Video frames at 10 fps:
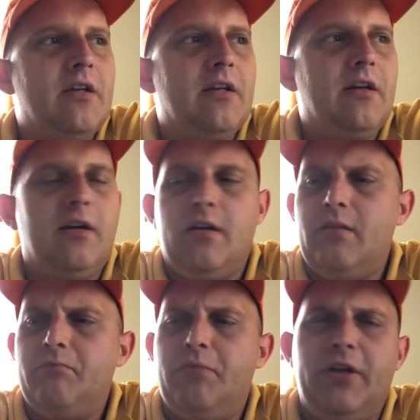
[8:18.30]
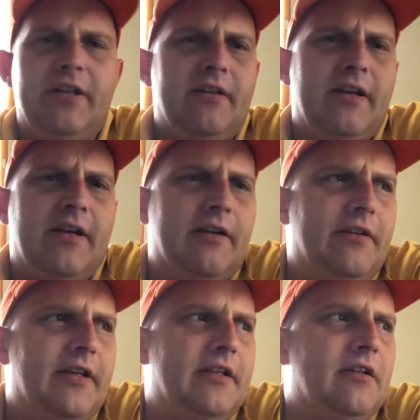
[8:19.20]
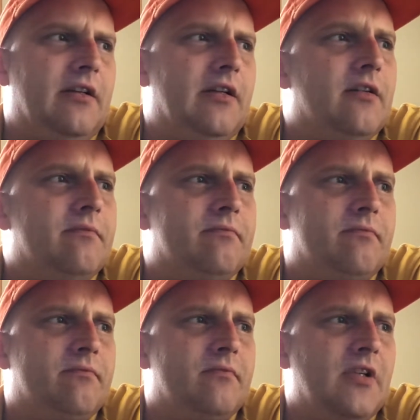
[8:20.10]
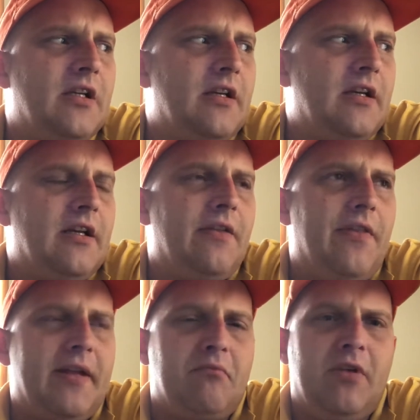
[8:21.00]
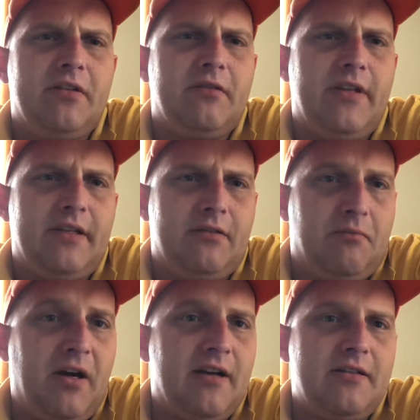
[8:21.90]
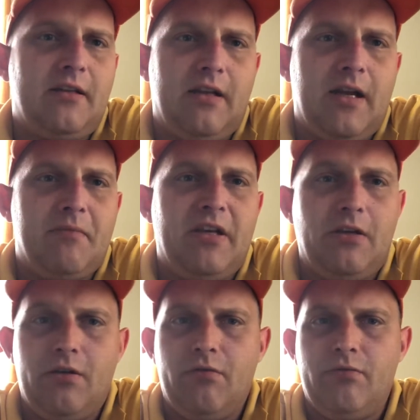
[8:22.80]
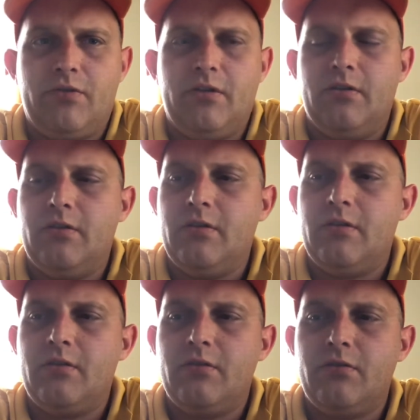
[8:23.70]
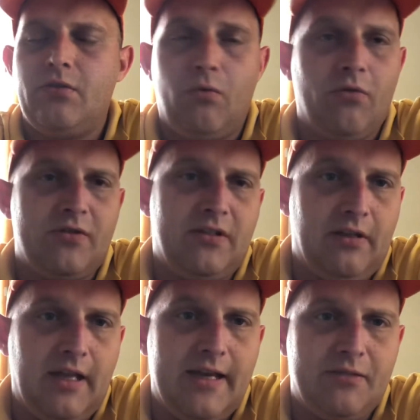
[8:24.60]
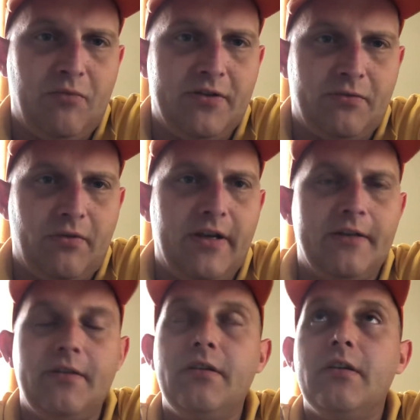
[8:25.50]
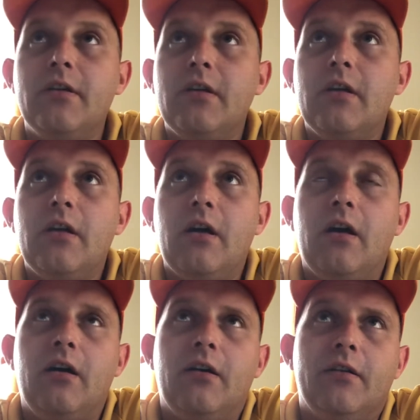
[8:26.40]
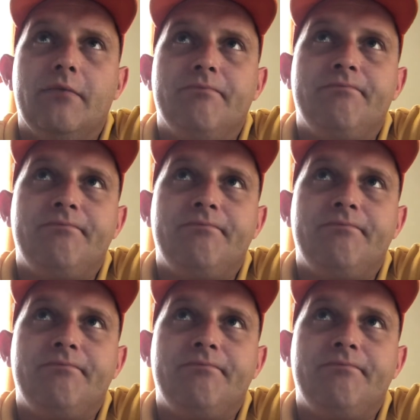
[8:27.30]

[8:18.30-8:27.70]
Put in there that that deposit cannot be used towards the last month's rent. Some